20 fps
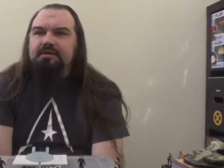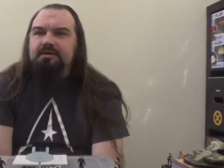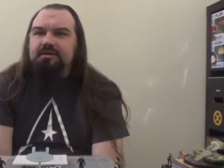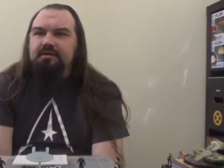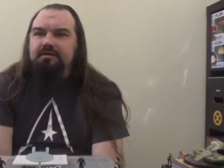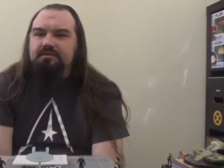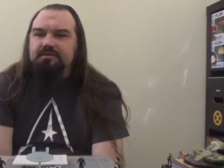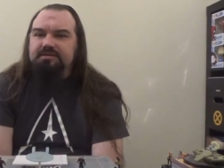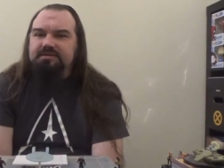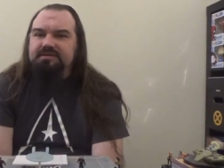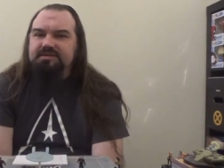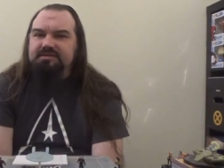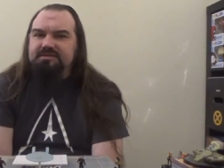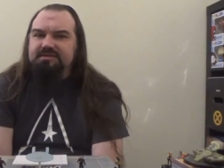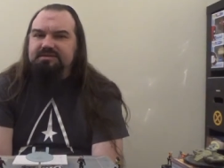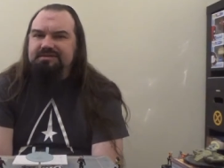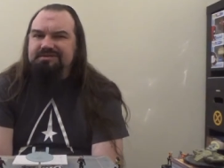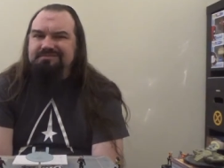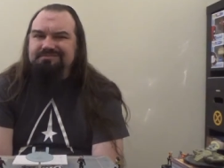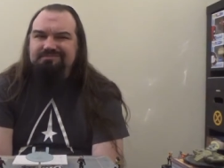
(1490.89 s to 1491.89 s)
you know, it's
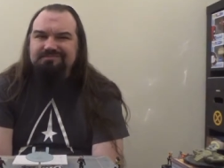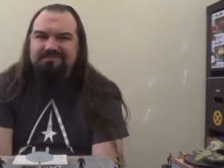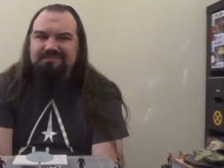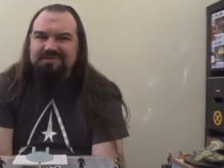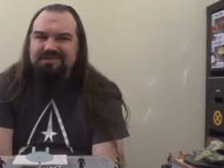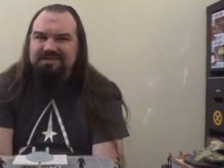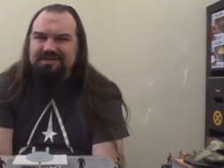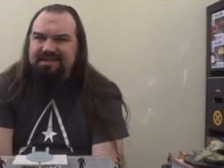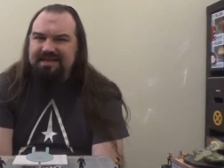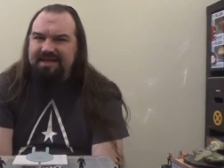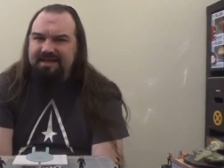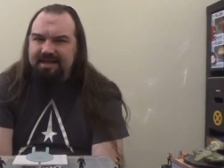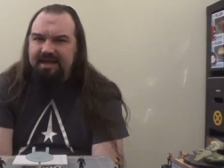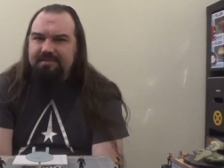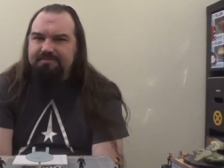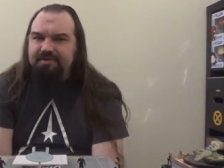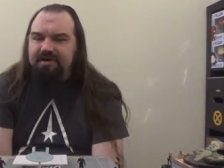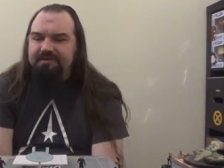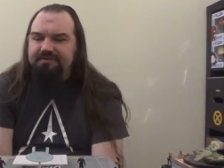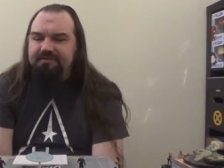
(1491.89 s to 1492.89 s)
this D N
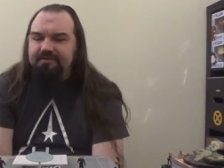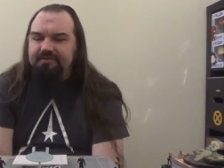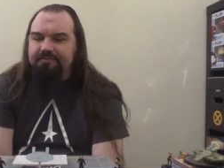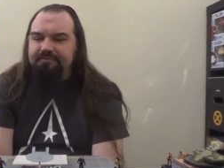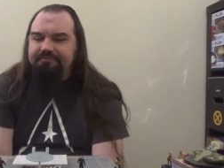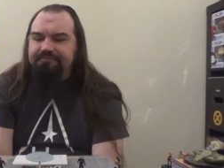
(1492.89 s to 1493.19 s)
A puzzle."